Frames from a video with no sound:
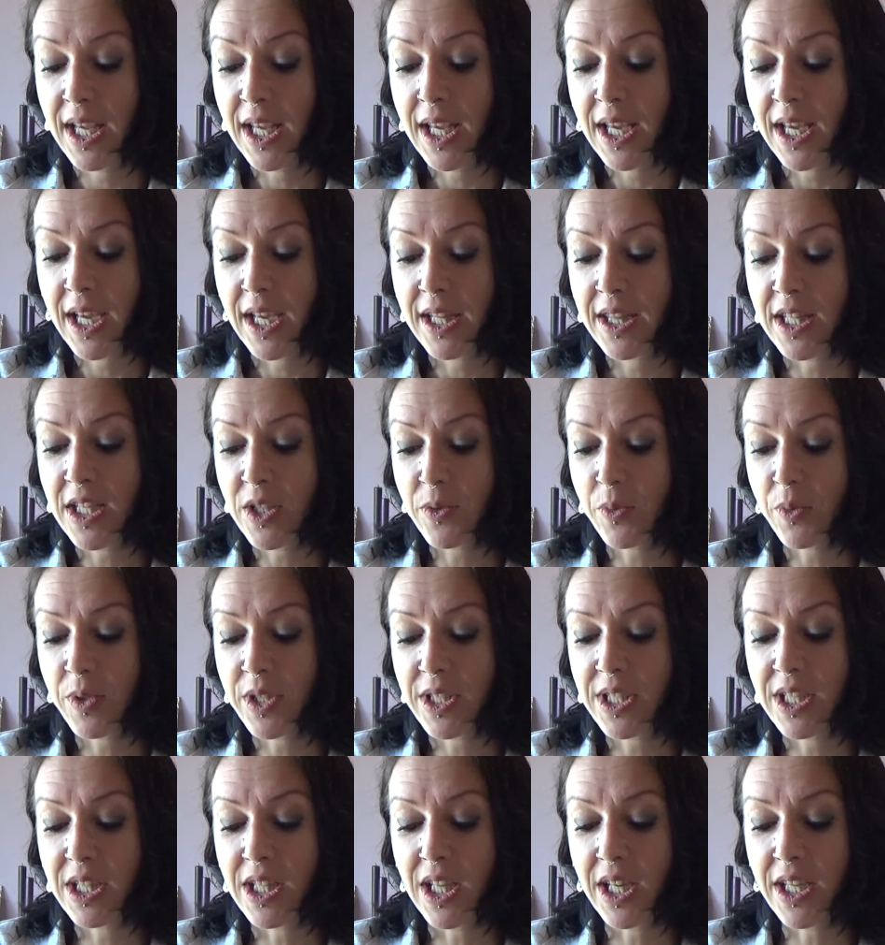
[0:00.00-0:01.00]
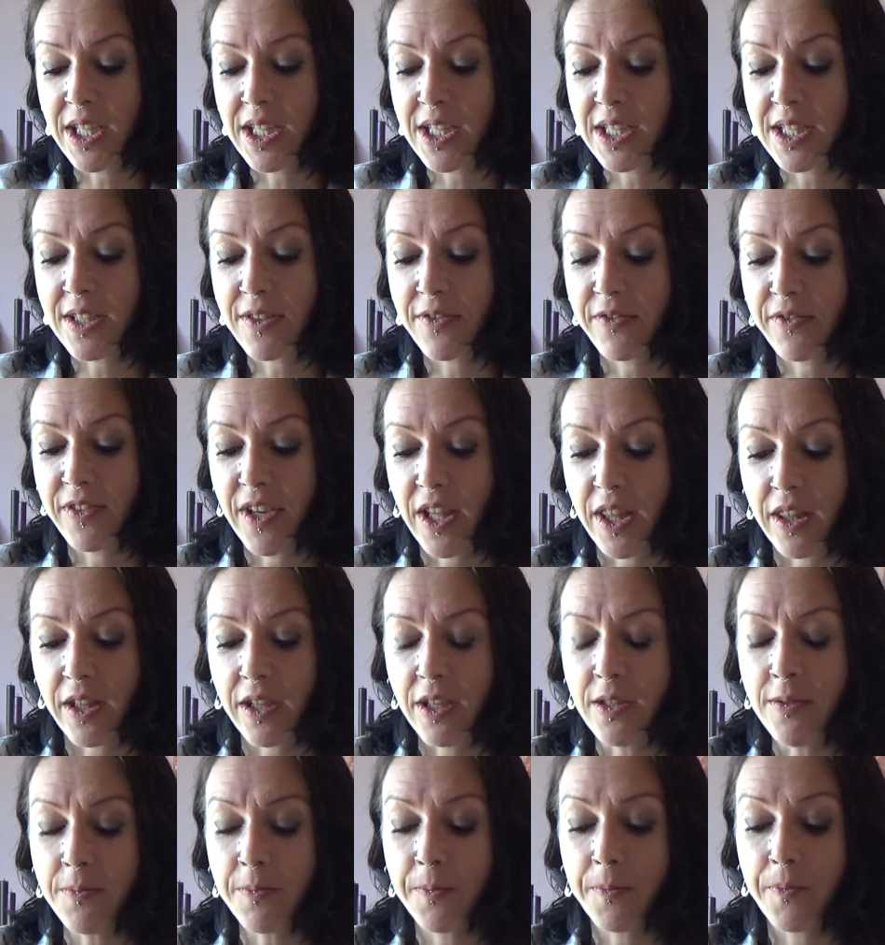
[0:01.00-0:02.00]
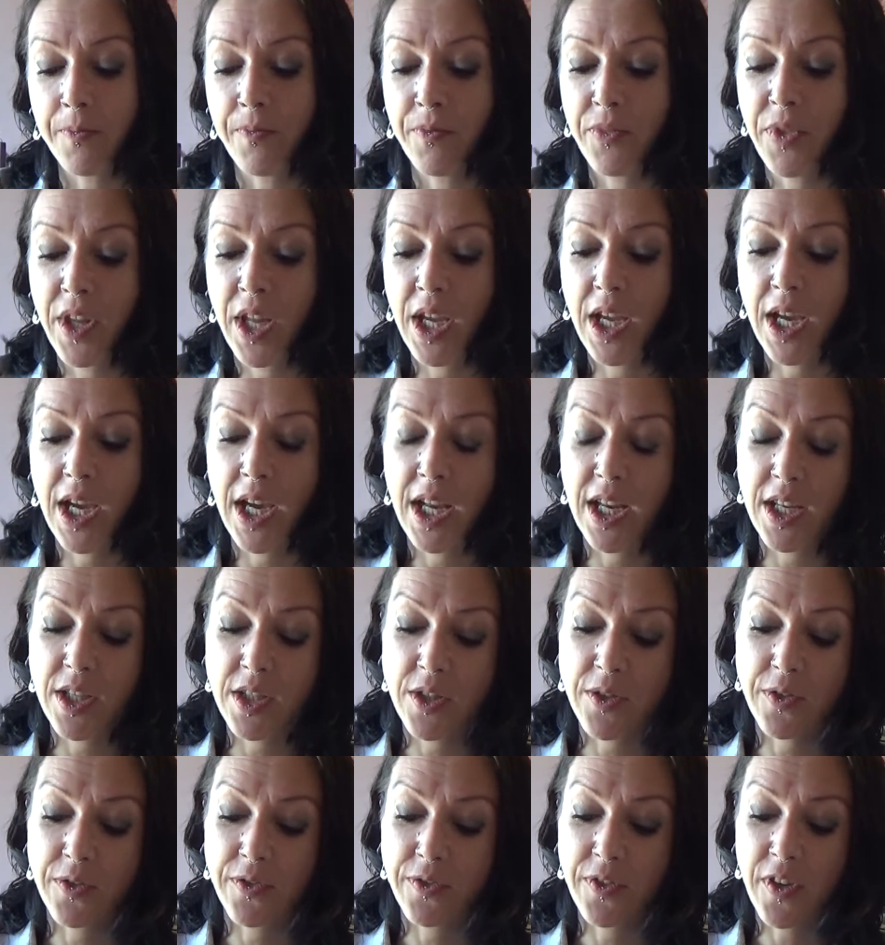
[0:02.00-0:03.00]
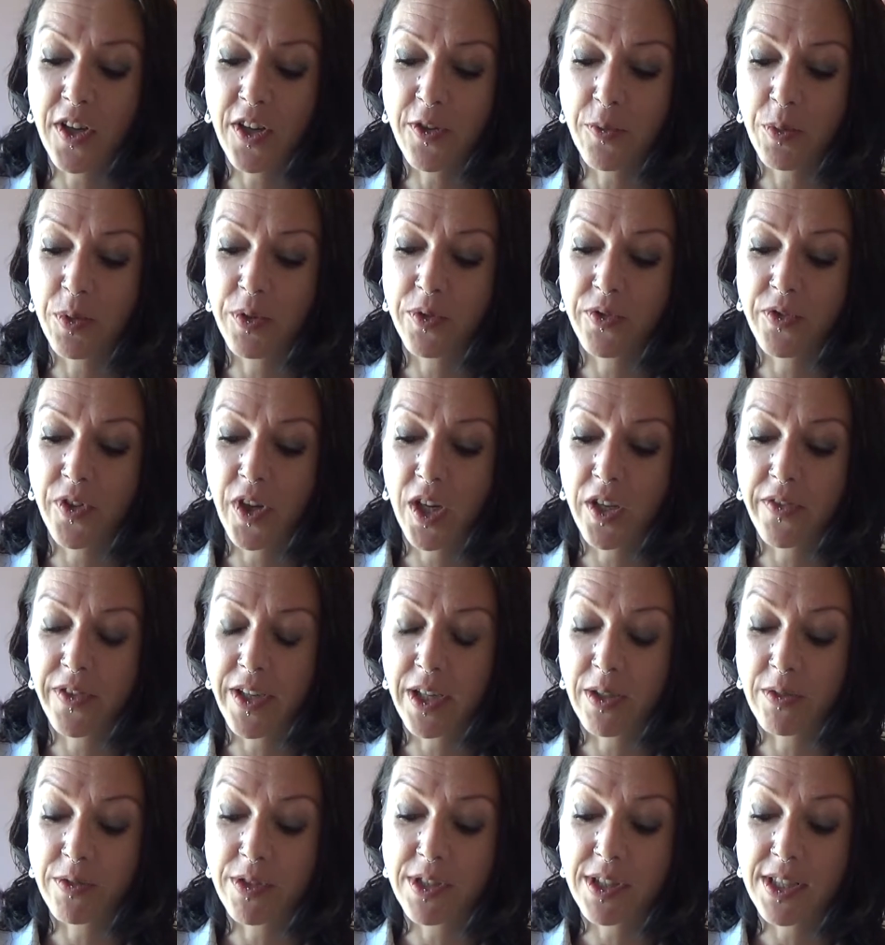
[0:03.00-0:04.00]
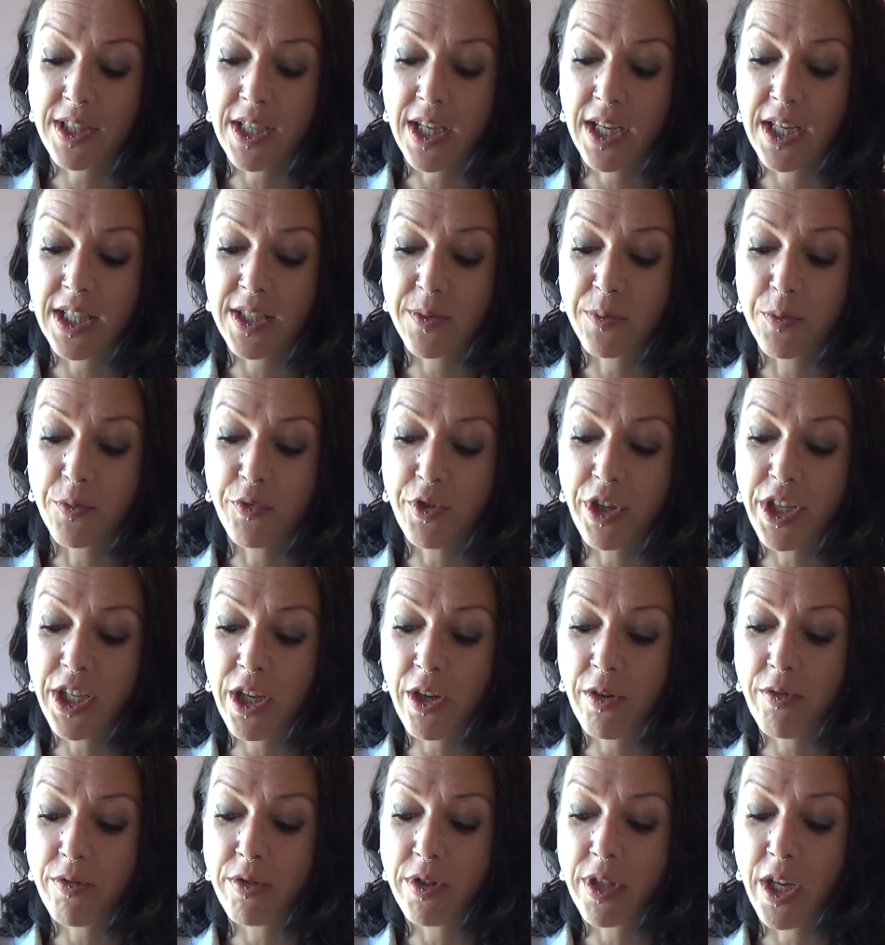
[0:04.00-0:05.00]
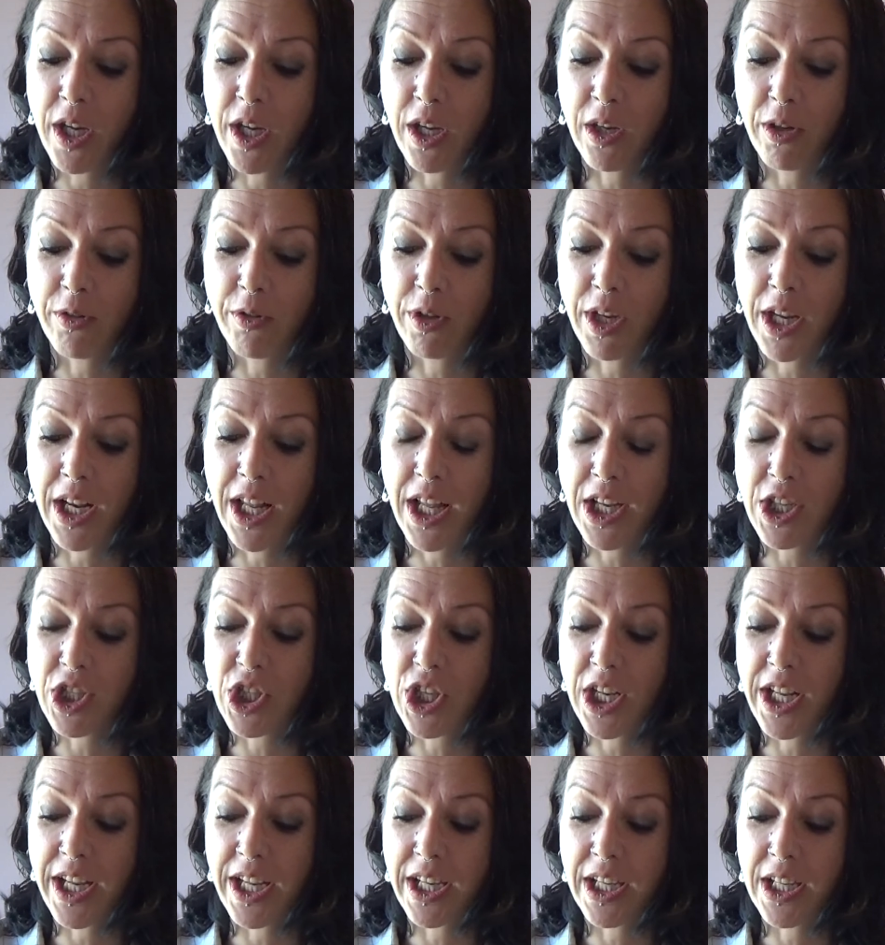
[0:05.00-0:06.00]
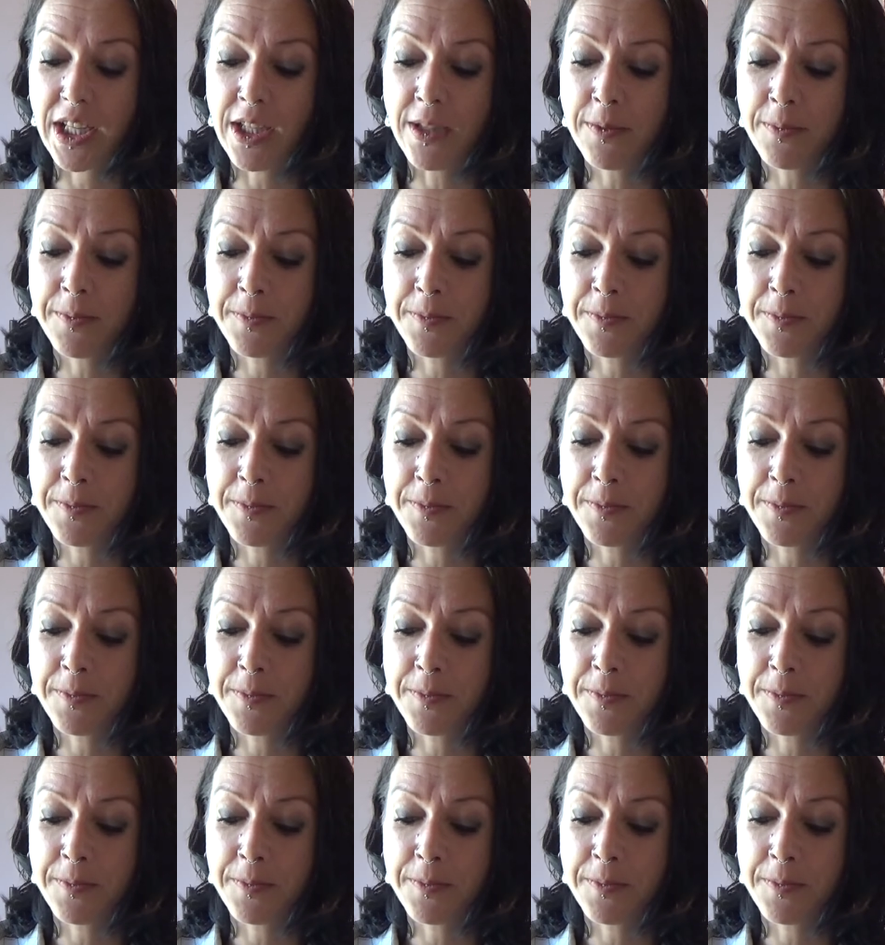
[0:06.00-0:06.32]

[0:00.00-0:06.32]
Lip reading: And this one is light as a feather. And it's a 5.5 ounce and it's Merino, Nylon and Angelina.